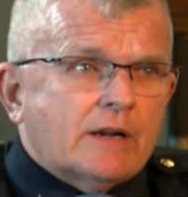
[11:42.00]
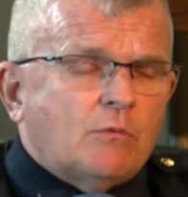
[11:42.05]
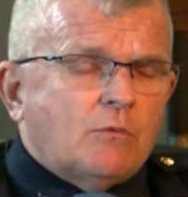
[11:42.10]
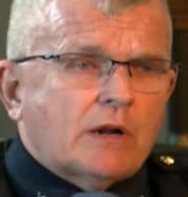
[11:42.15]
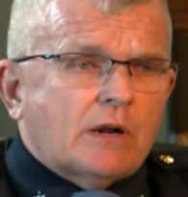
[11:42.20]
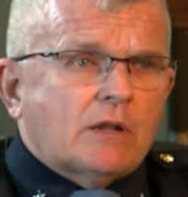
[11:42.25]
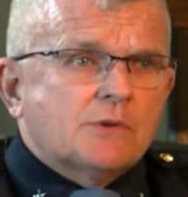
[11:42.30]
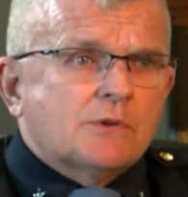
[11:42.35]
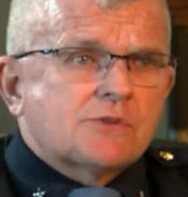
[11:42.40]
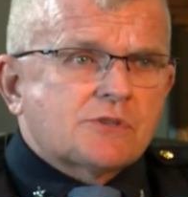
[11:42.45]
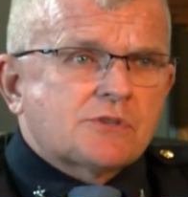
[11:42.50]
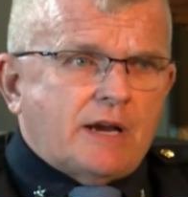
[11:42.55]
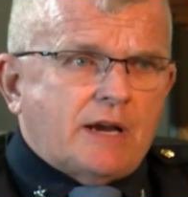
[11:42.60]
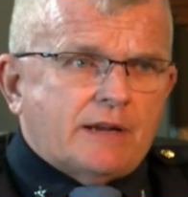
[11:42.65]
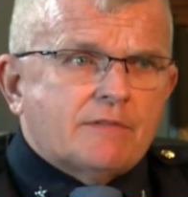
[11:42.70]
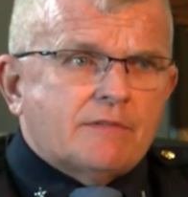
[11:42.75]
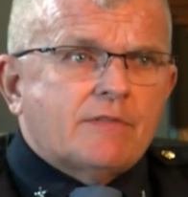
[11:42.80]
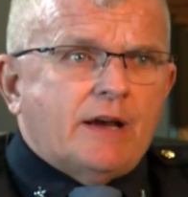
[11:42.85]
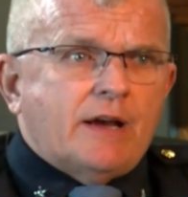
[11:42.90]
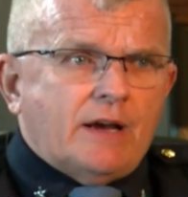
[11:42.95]
So
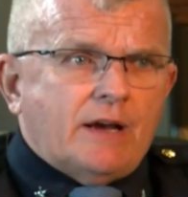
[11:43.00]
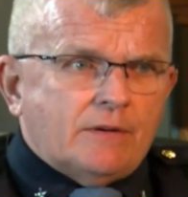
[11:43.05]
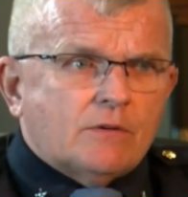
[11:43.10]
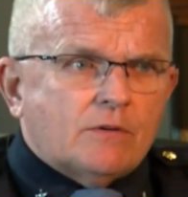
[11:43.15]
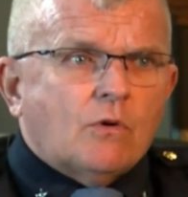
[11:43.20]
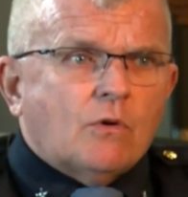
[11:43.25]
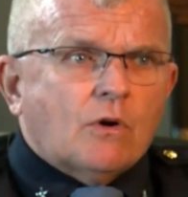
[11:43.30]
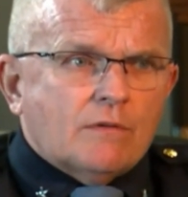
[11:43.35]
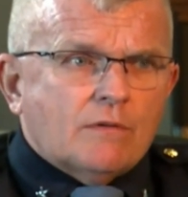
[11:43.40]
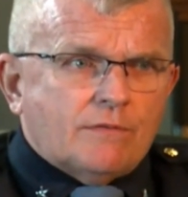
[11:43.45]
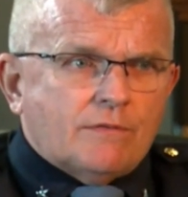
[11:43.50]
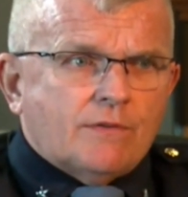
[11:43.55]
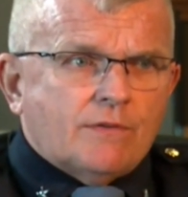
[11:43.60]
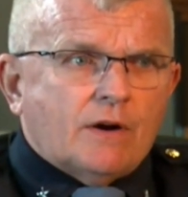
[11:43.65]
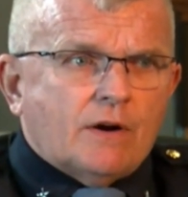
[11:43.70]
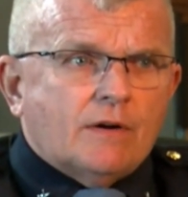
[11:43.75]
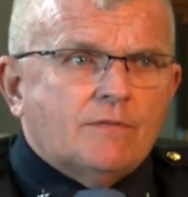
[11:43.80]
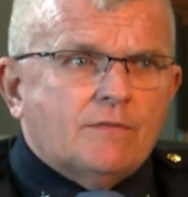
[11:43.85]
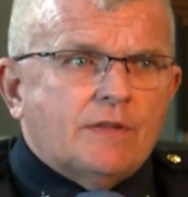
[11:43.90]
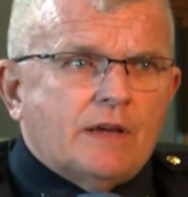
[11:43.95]
I don't want to lose sight of
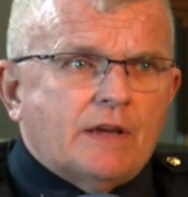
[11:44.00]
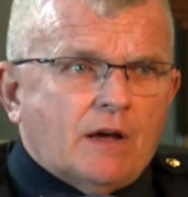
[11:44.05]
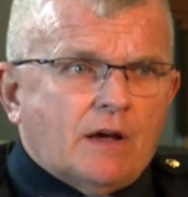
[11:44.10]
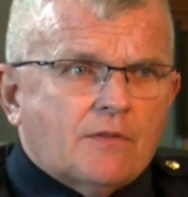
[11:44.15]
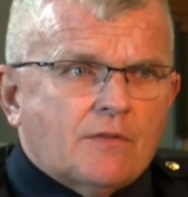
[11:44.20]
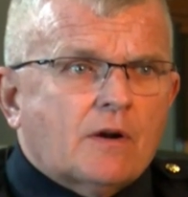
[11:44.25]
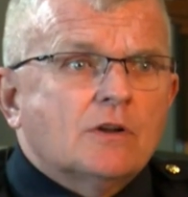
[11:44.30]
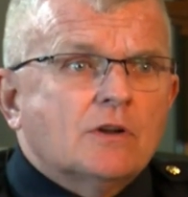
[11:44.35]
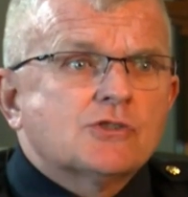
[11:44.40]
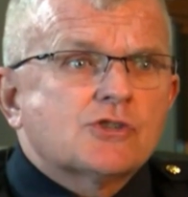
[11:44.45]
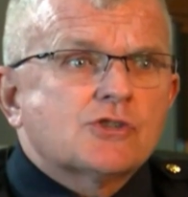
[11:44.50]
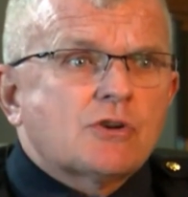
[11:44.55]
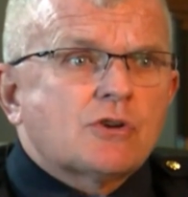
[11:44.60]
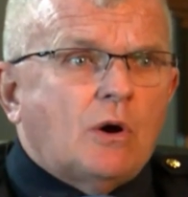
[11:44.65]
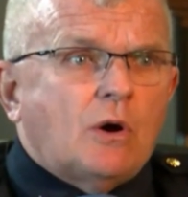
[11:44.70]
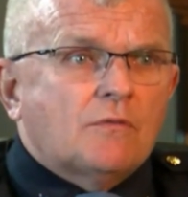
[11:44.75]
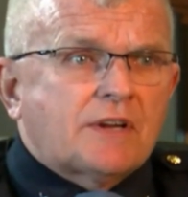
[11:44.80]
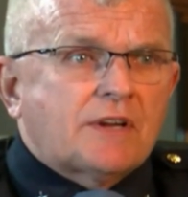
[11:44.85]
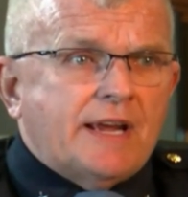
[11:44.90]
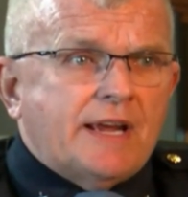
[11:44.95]
that or
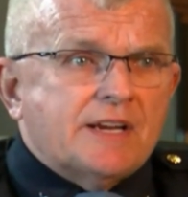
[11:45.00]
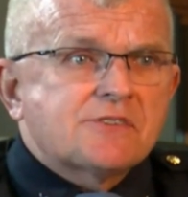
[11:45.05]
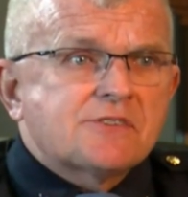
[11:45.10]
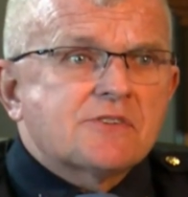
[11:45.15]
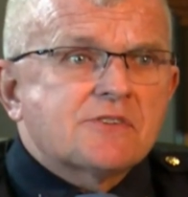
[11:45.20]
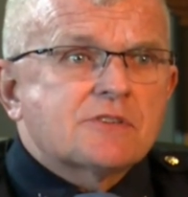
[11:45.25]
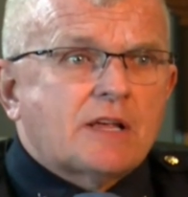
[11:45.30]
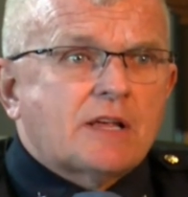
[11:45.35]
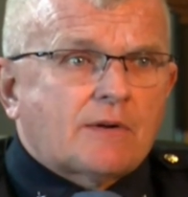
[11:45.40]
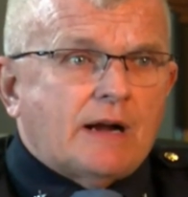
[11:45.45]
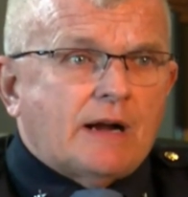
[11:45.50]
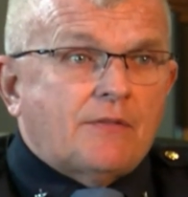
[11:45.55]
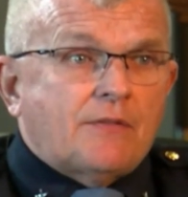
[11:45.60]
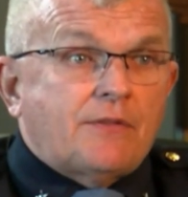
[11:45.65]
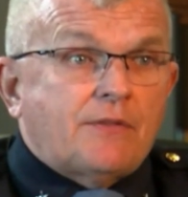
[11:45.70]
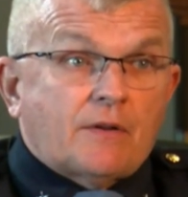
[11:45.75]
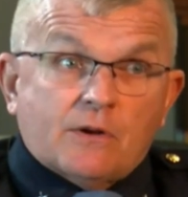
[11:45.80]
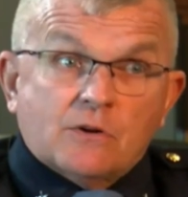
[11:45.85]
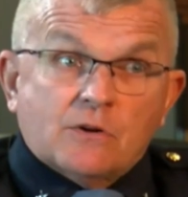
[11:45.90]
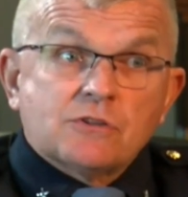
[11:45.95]
of the other
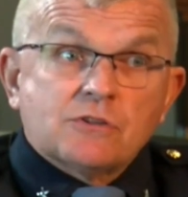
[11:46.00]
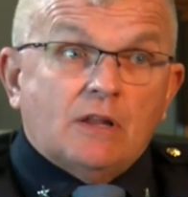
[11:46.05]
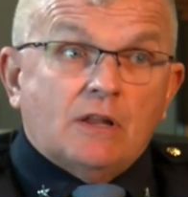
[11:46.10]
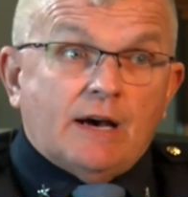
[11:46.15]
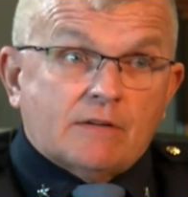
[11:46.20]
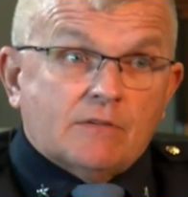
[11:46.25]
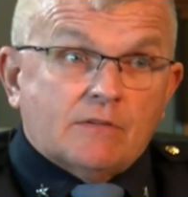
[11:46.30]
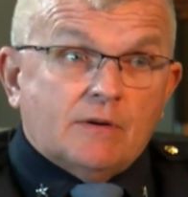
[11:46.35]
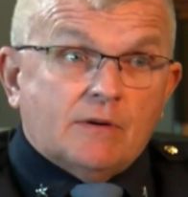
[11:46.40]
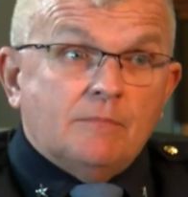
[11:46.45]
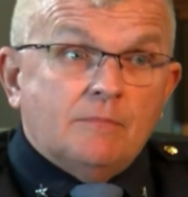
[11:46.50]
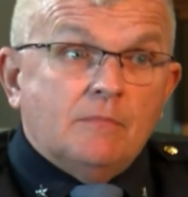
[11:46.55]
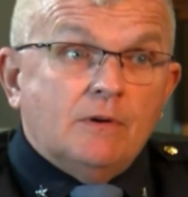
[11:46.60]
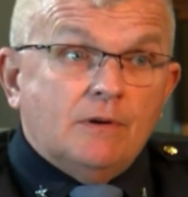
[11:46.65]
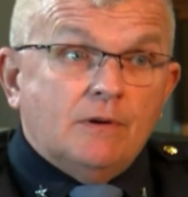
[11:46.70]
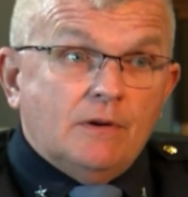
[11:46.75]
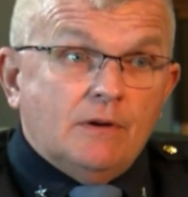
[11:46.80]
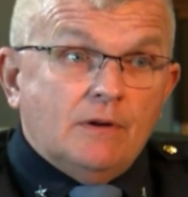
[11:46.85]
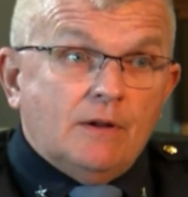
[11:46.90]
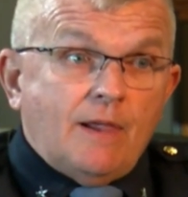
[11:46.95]
unsolved cases that are out there.
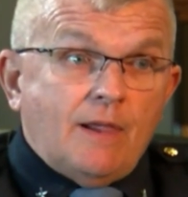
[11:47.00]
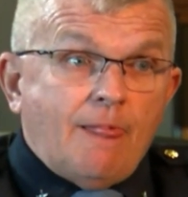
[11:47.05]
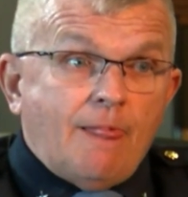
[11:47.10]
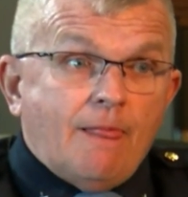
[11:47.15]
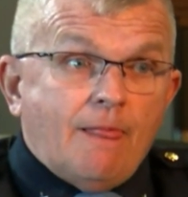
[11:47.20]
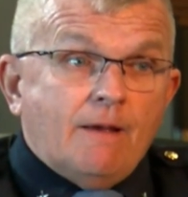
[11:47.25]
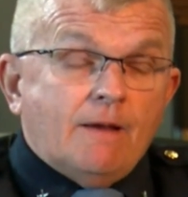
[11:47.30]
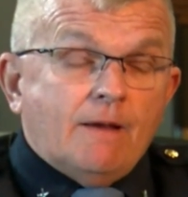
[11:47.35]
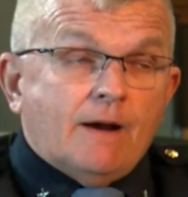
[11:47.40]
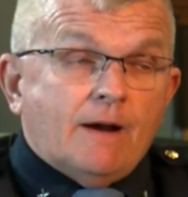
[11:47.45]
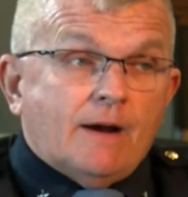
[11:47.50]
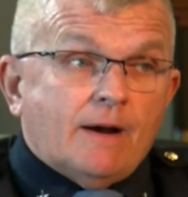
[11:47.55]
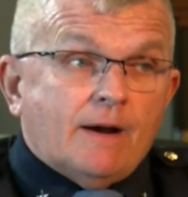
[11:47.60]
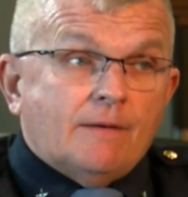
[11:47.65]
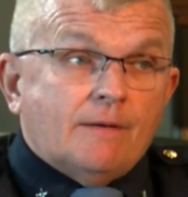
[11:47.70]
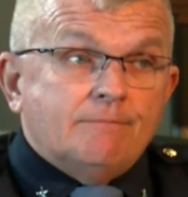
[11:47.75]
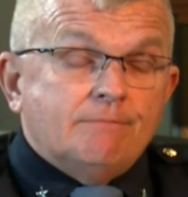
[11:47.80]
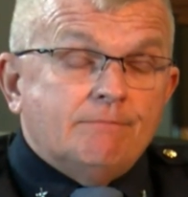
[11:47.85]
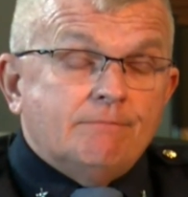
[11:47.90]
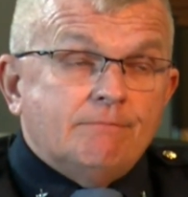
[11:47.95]
There's a lot
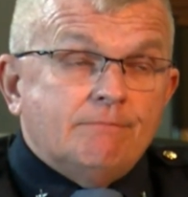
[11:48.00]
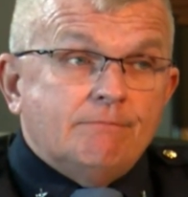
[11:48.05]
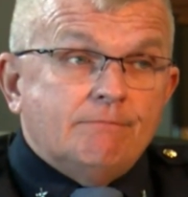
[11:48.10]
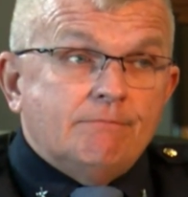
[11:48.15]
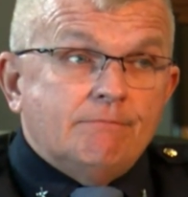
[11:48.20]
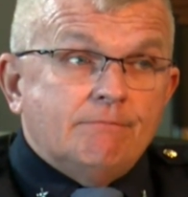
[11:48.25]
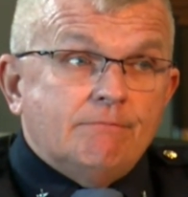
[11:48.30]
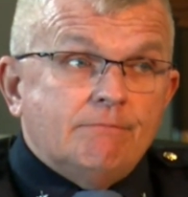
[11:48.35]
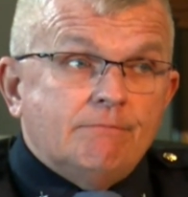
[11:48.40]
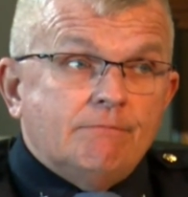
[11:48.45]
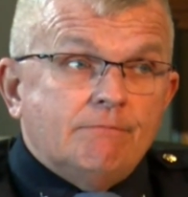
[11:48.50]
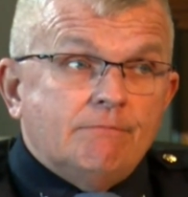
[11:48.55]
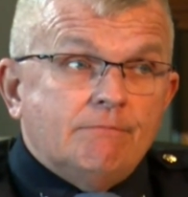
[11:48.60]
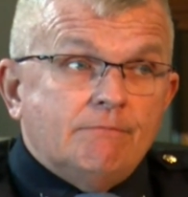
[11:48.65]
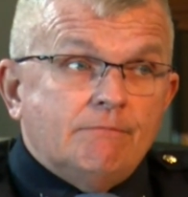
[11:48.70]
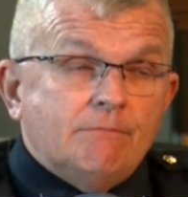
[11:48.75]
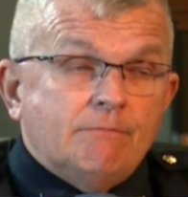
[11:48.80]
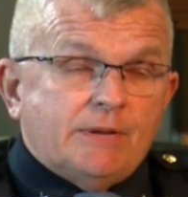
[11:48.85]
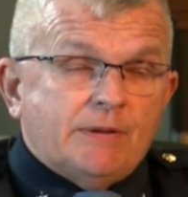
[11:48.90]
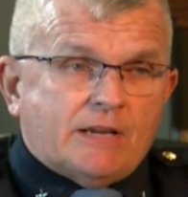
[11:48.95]
of
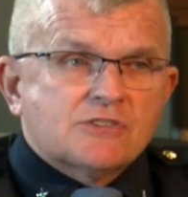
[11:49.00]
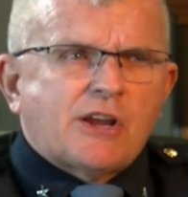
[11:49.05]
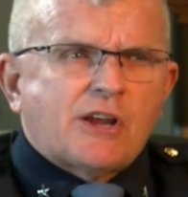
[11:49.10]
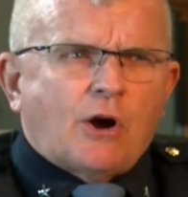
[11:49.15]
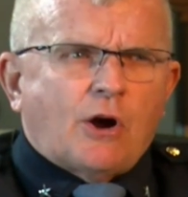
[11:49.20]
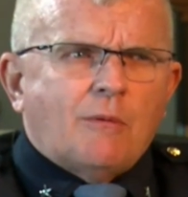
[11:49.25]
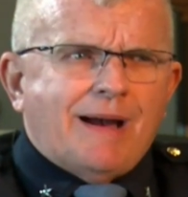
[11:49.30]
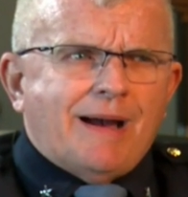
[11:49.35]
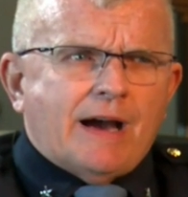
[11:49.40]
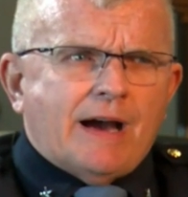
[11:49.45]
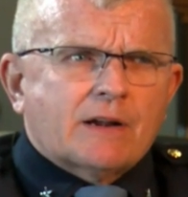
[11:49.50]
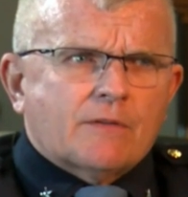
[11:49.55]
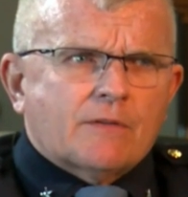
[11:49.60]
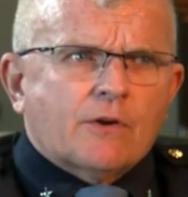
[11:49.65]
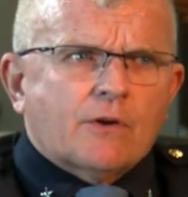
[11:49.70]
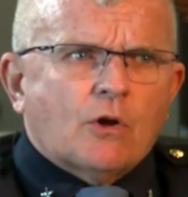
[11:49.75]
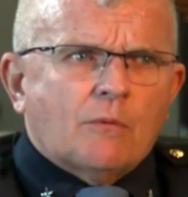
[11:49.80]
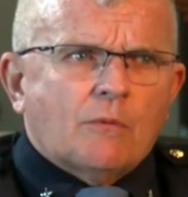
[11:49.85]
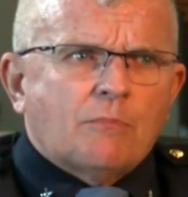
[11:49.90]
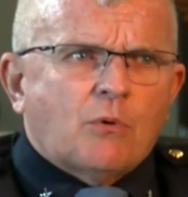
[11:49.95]
them
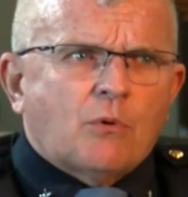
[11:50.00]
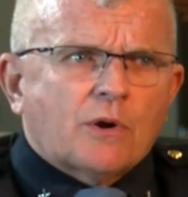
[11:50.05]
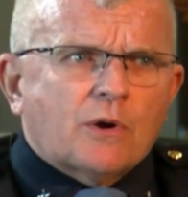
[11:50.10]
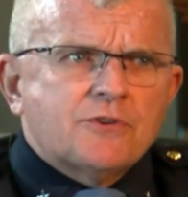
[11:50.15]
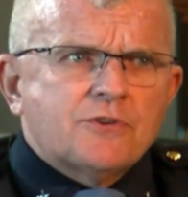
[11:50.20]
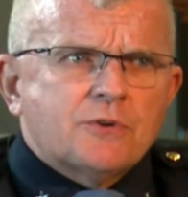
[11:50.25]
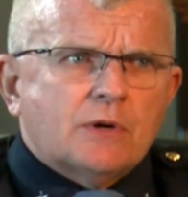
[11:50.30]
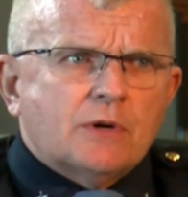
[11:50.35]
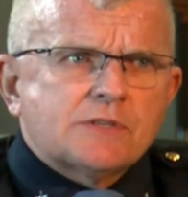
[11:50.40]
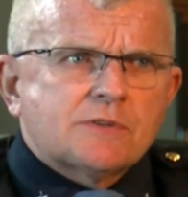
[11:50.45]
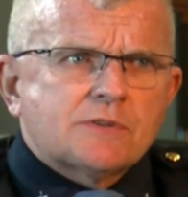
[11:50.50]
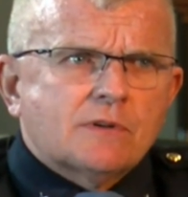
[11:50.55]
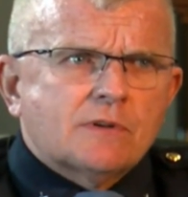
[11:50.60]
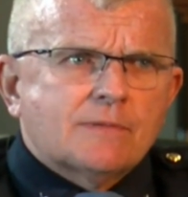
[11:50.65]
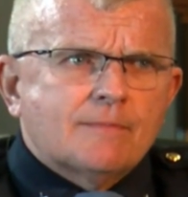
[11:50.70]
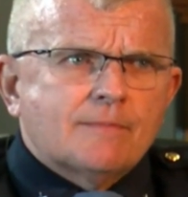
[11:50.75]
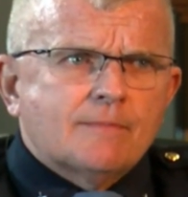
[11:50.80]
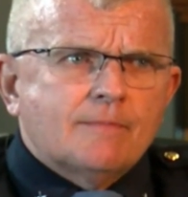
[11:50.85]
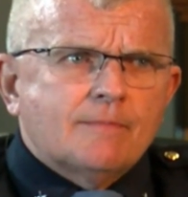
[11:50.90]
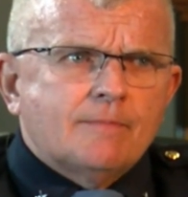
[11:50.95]
because they all matter. They're
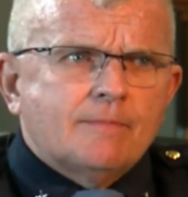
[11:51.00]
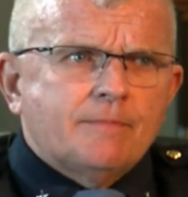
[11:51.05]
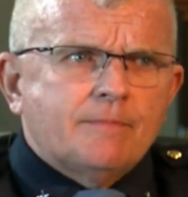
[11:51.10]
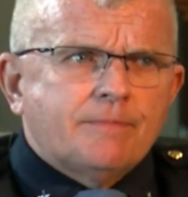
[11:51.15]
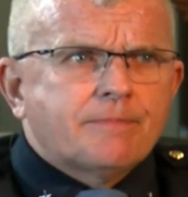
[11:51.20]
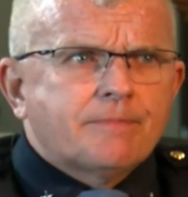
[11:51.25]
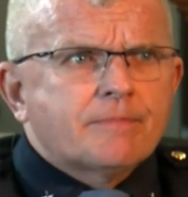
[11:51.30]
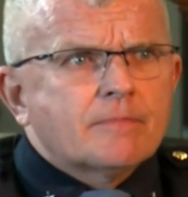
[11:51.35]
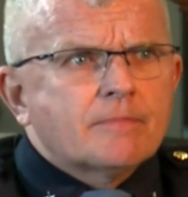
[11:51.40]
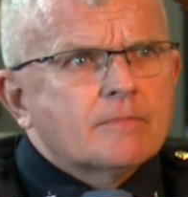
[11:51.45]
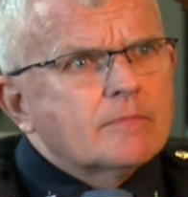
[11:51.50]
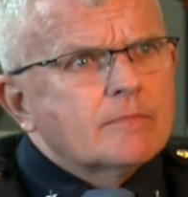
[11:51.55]
all important to us.